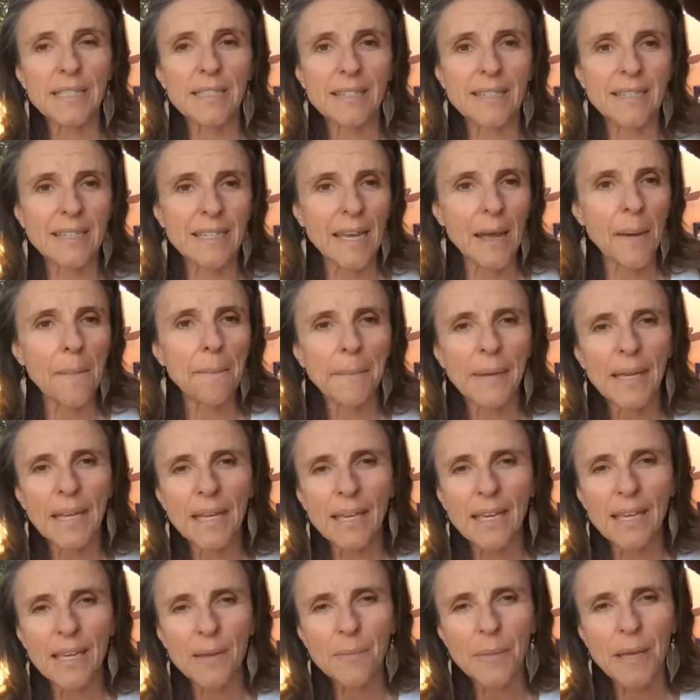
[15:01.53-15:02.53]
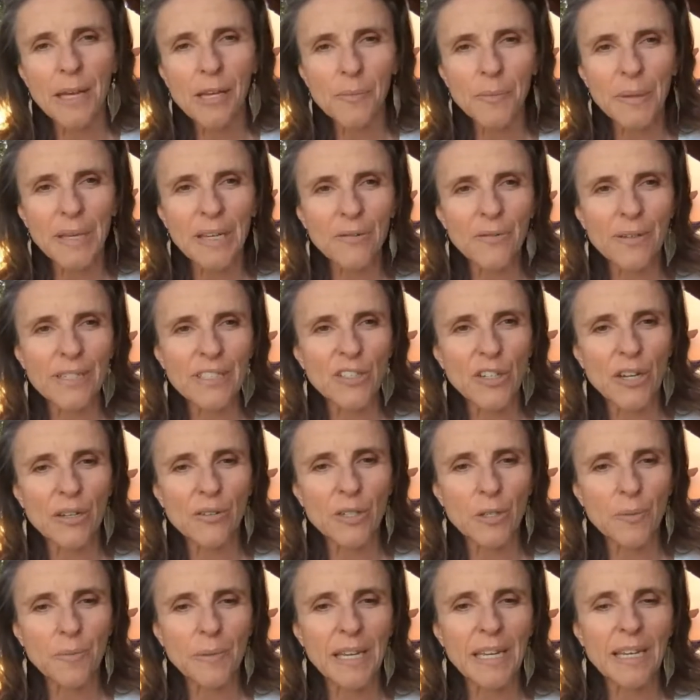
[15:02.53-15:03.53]
DM me, email me, reach out
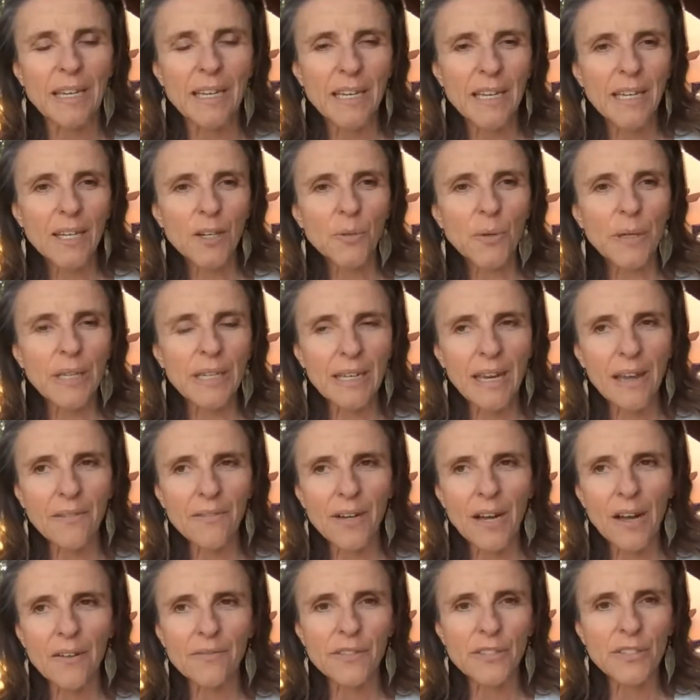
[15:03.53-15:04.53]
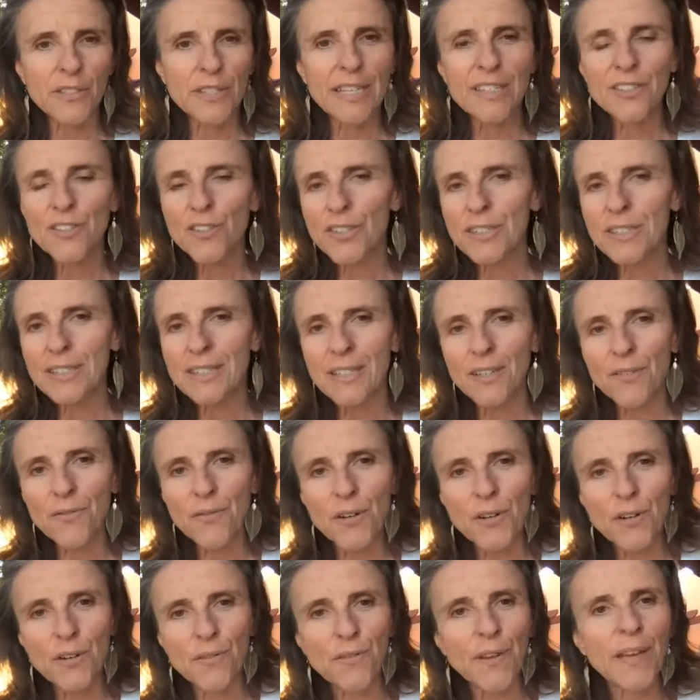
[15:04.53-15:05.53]
to me. We can have a conversation, see if
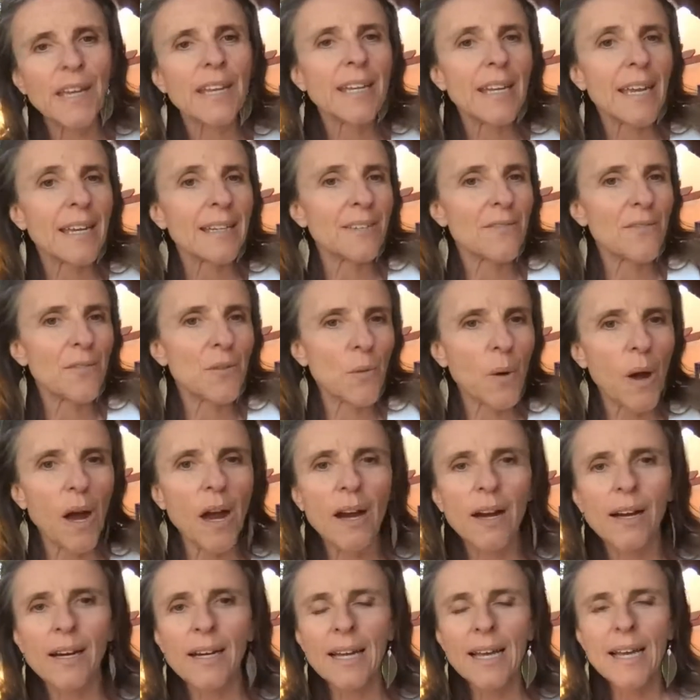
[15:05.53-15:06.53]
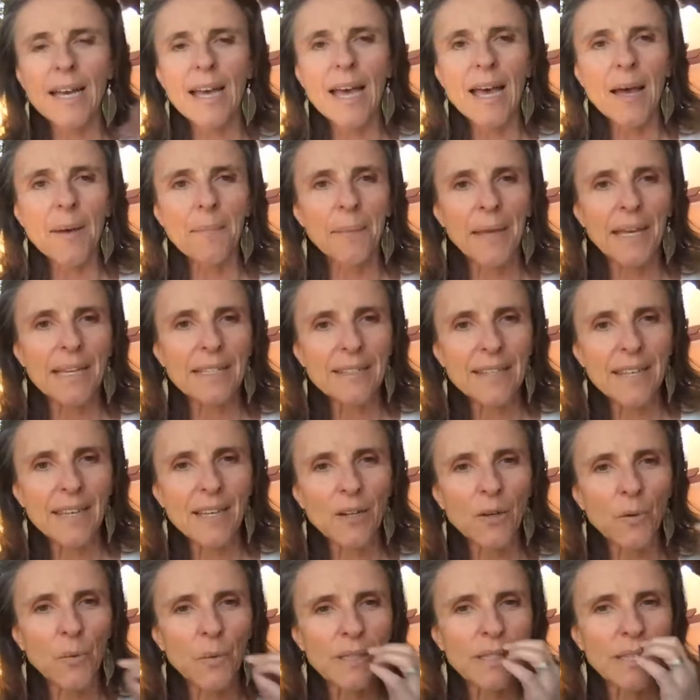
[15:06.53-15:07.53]
you're a fit. And if you are,
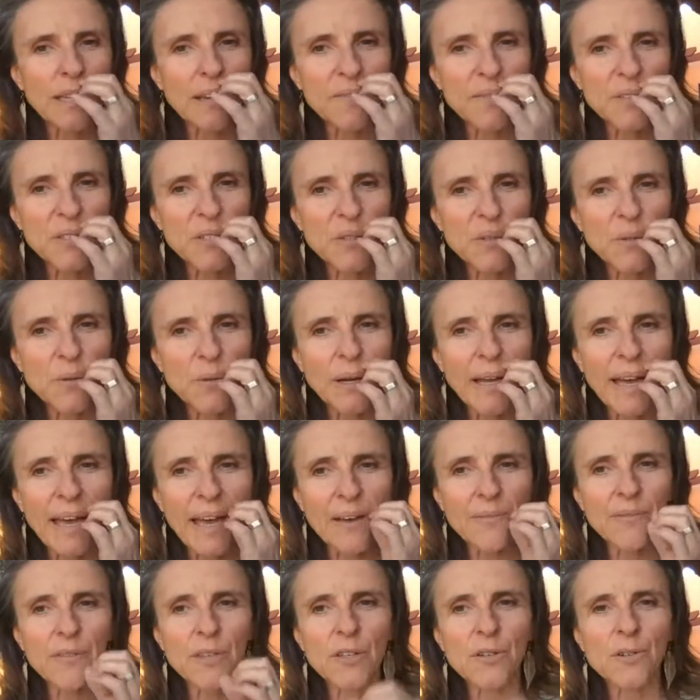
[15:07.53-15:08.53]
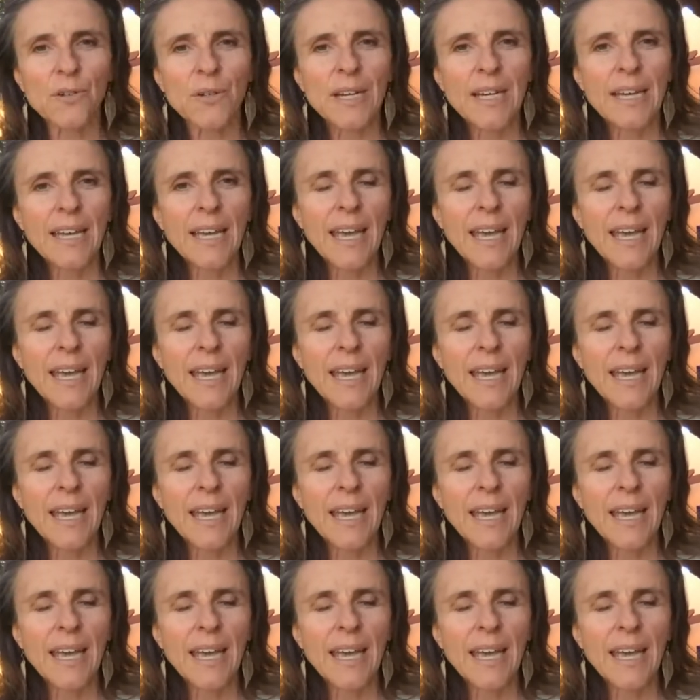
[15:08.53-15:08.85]
amazing. Would love to have you.